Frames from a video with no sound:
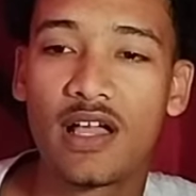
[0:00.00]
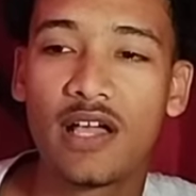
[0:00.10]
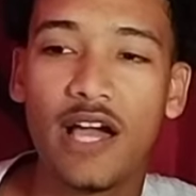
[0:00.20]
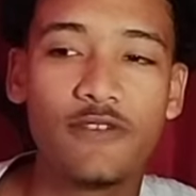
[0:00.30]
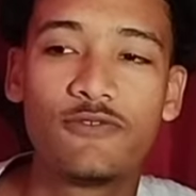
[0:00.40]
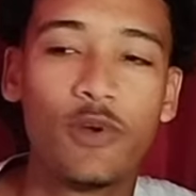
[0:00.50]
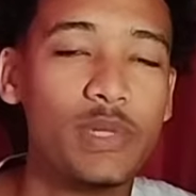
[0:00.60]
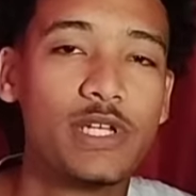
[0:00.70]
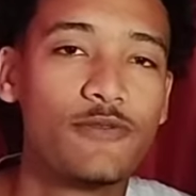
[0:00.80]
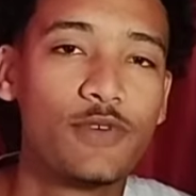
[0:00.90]
cut from
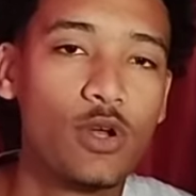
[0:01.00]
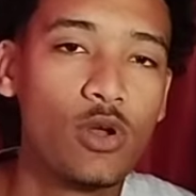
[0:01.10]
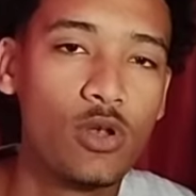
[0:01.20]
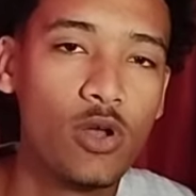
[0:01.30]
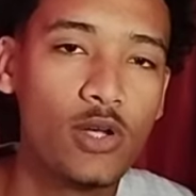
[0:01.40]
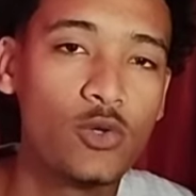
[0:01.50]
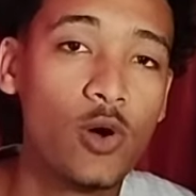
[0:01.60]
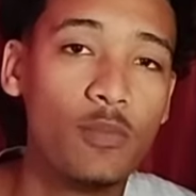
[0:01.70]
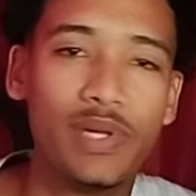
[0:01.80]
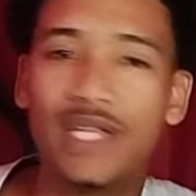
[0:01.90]
a different cloth
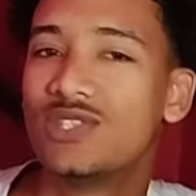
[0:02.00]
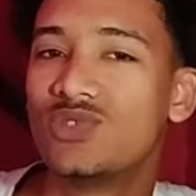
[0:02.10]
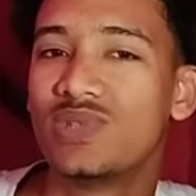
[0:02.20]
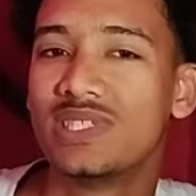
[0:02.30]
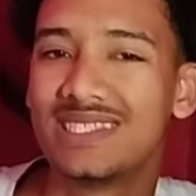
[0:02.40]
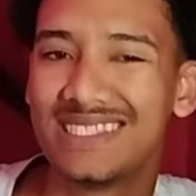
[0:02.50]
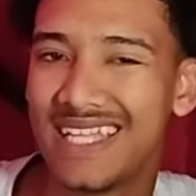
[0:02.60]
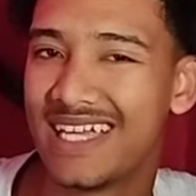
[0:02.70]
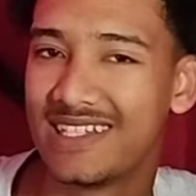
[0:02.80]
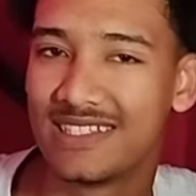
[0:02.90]
compared to its
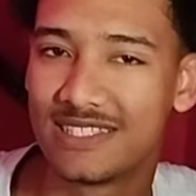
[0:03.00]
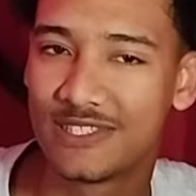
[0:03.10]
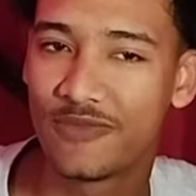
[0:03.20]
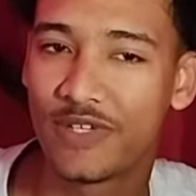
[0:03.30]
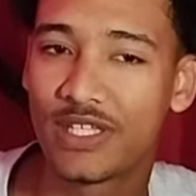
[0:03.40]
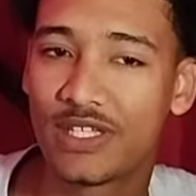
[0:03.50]
standard Civic.